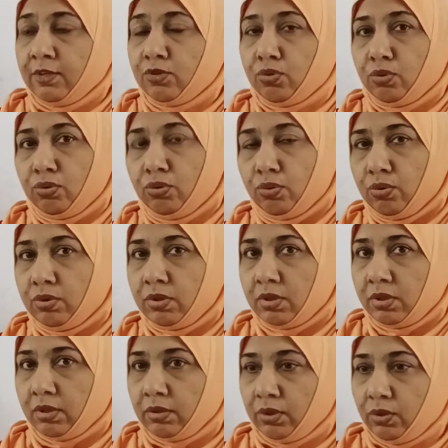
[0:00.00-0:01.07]
So
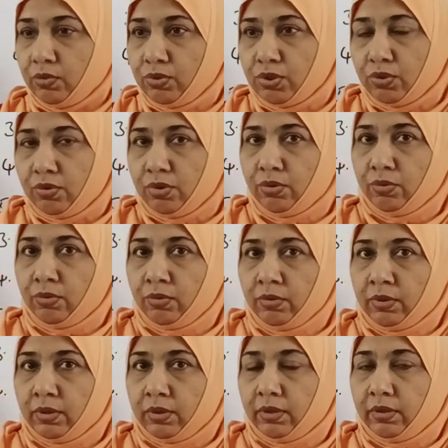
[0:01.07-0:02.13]
those you should do,
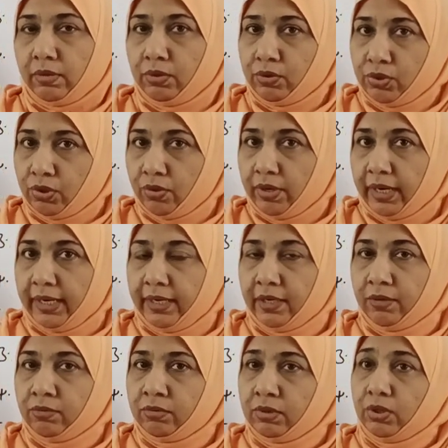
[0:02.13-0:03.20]
you should write
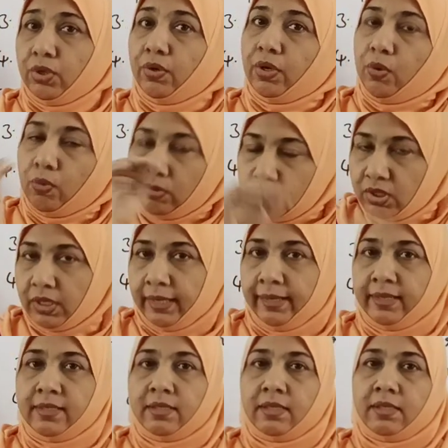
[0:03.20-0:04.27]
down your own
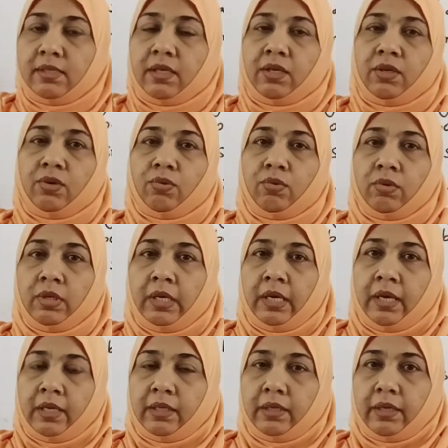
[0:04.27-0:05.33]
sentences into
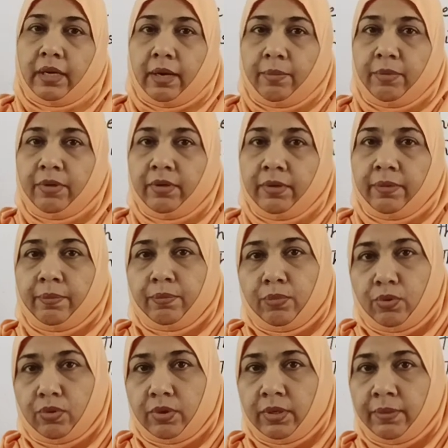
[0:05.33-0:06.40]
the grammar
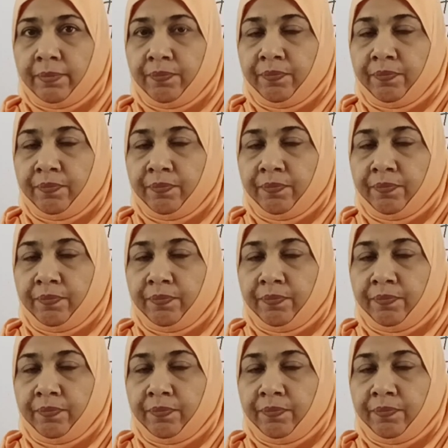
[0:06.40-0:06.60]
book.